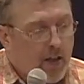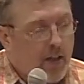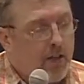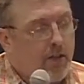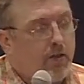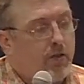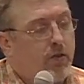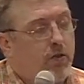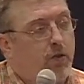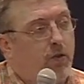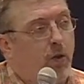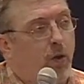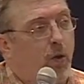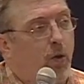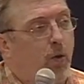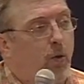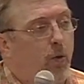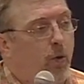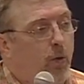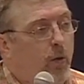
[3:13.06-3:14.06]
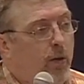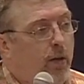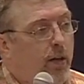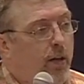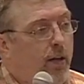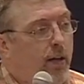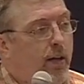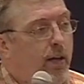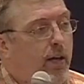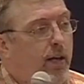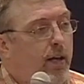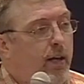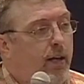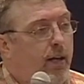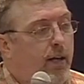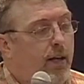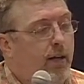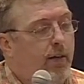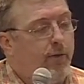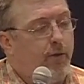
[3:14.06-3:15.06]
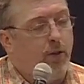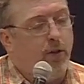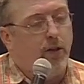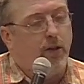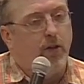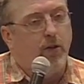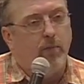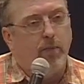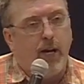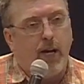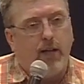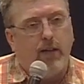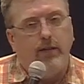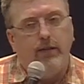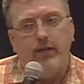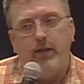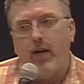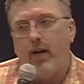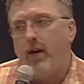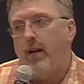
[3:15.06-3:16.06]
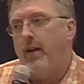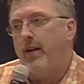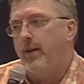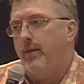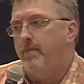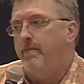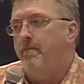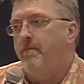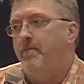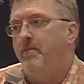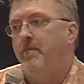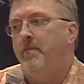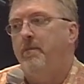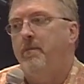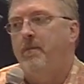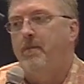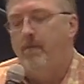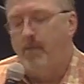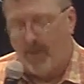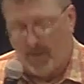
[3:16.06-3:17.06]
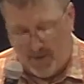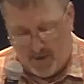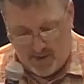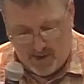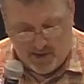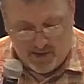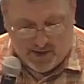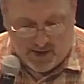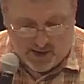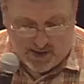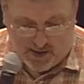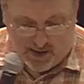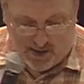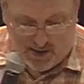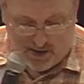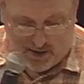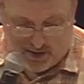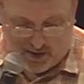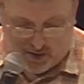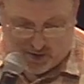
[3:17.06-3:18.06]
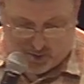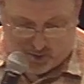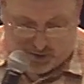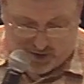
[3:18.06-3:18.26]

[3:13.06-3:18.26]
So if you could go back in time, and we're